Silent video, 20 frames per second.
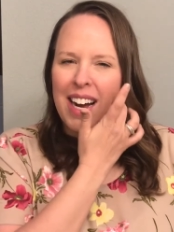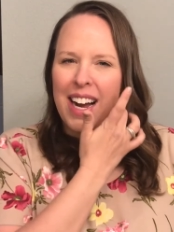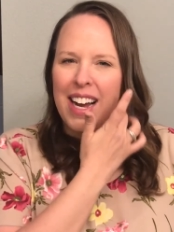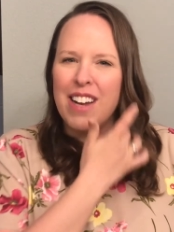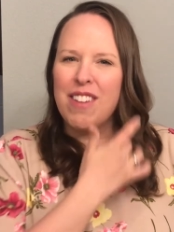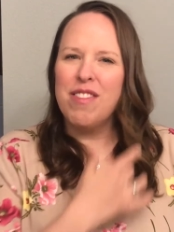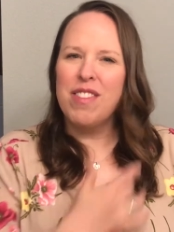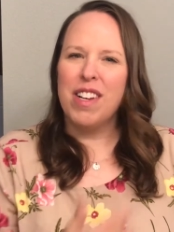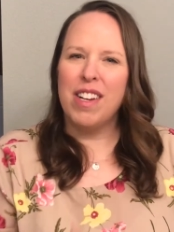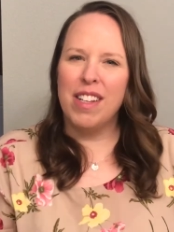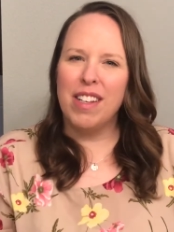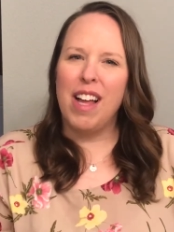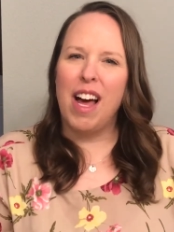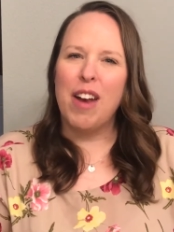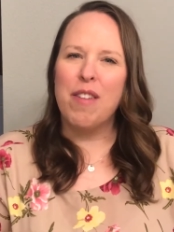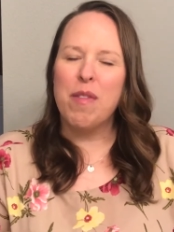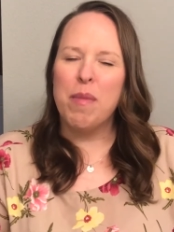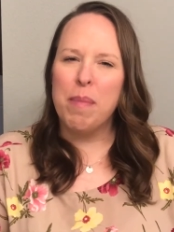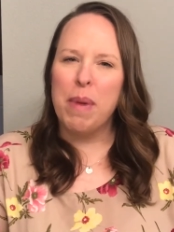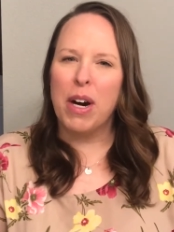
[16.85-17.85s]
I have done a
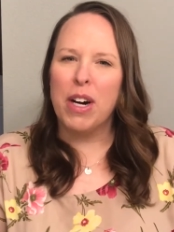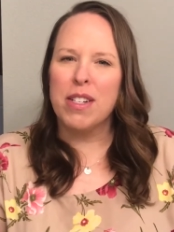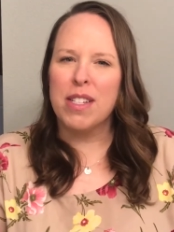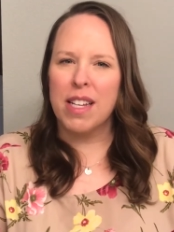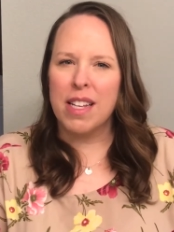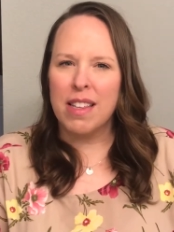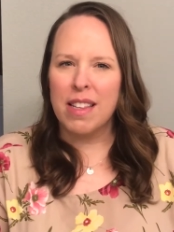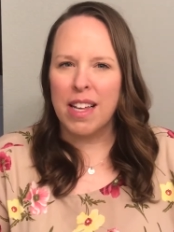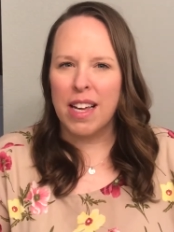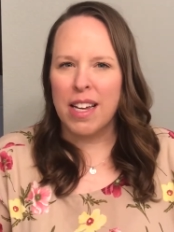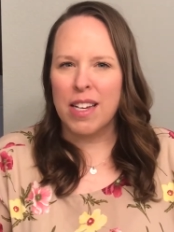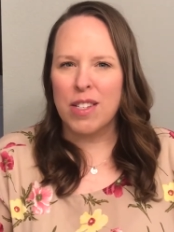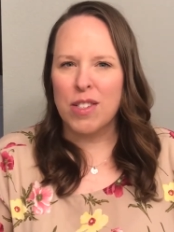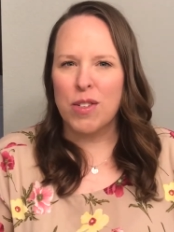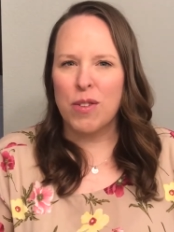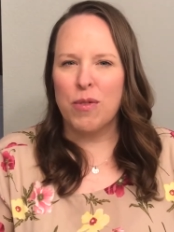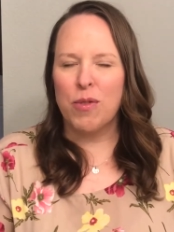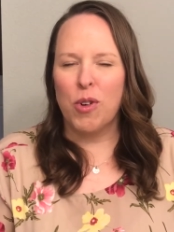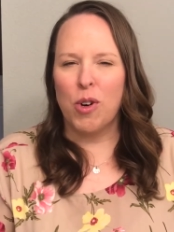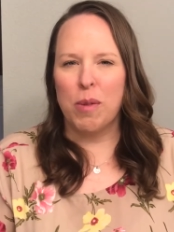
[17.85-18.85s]
lot of embarrassing
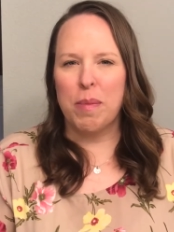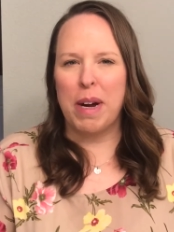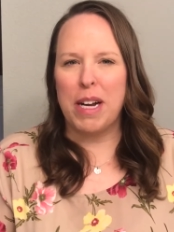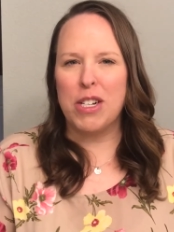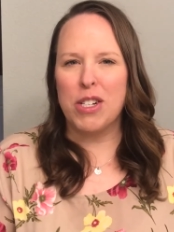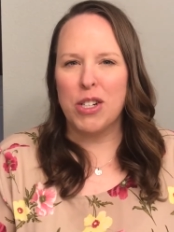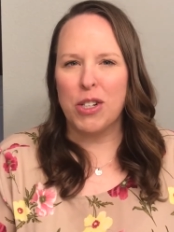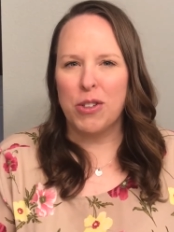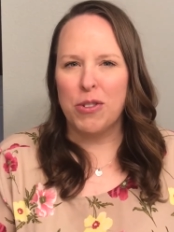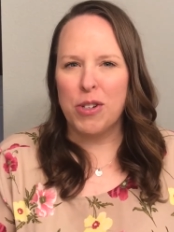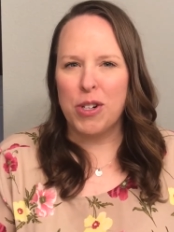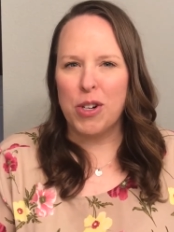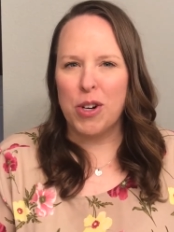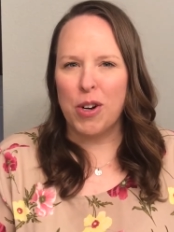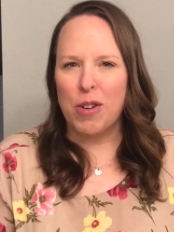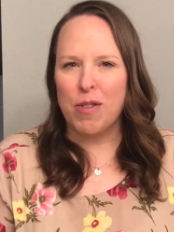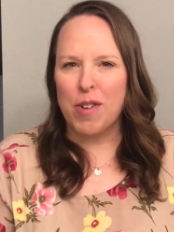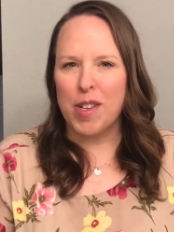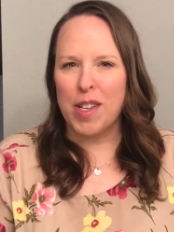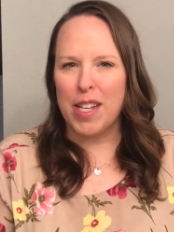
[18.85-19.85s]
things for my children
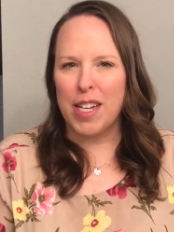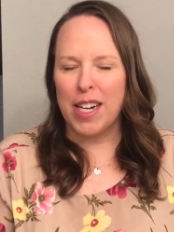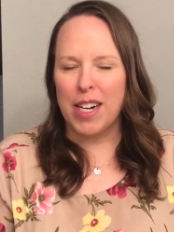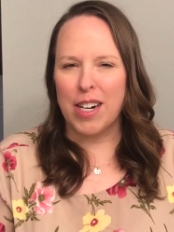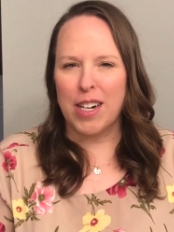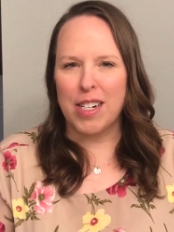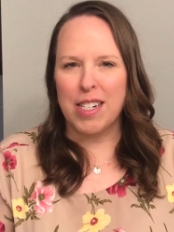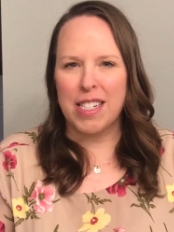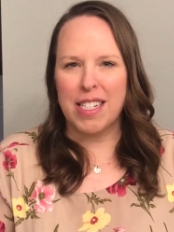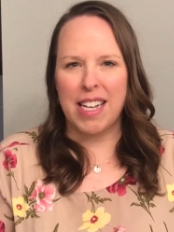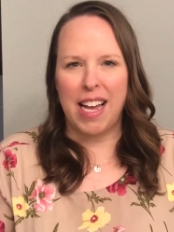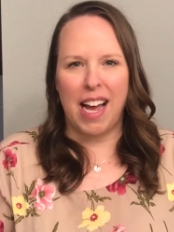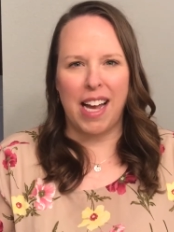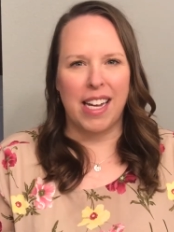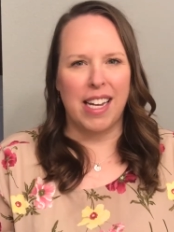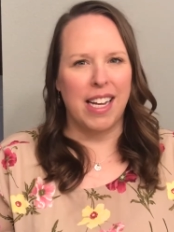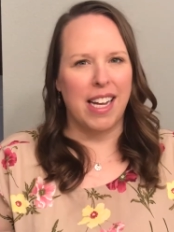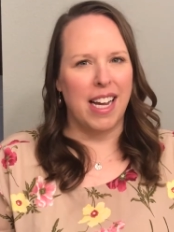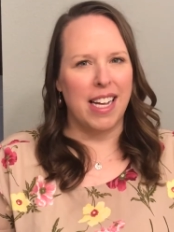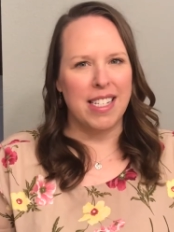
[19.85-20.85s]
over the years.
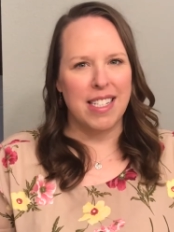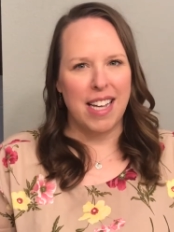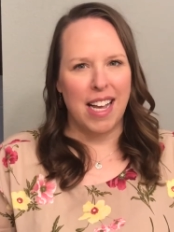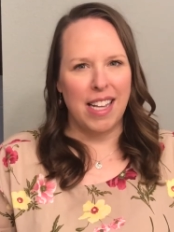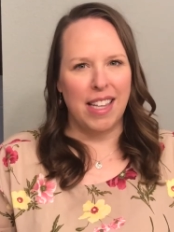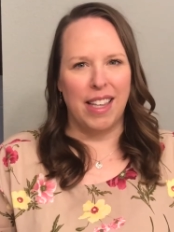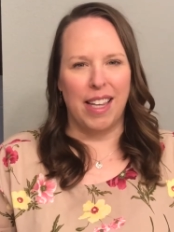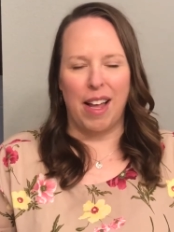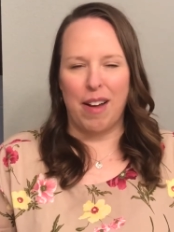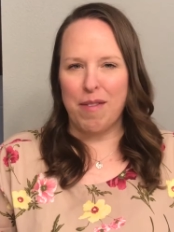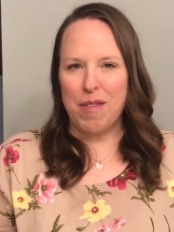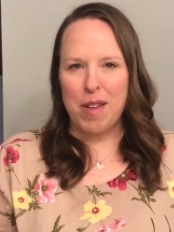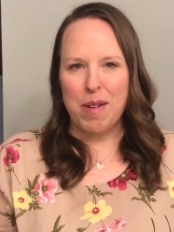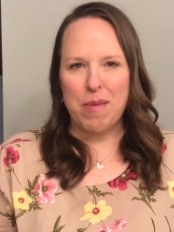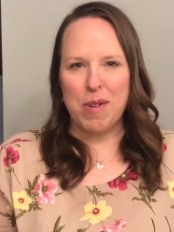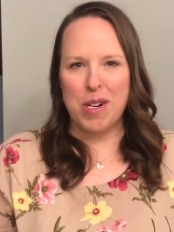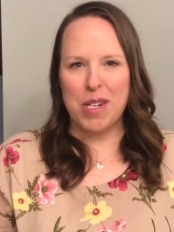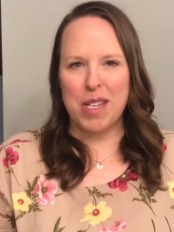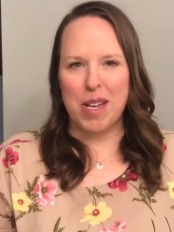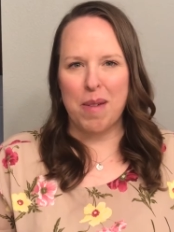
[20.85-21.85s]
I guess I love
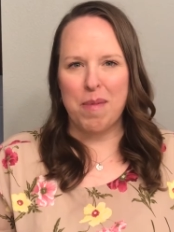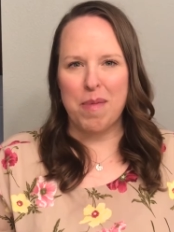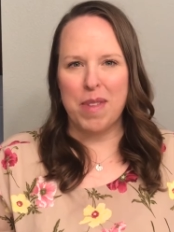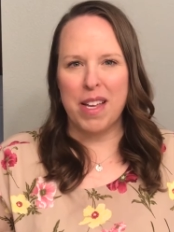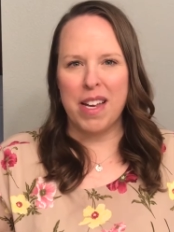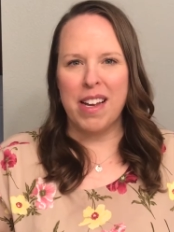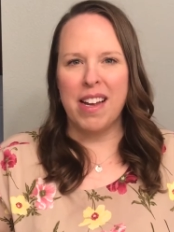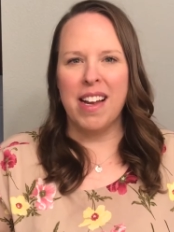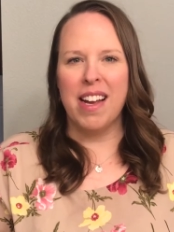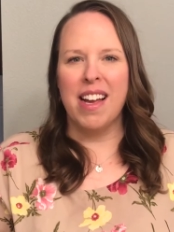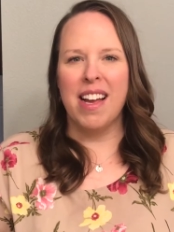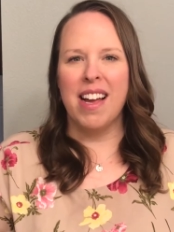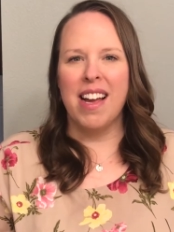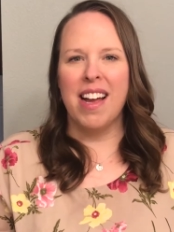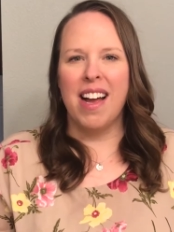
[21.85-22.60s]
them or something.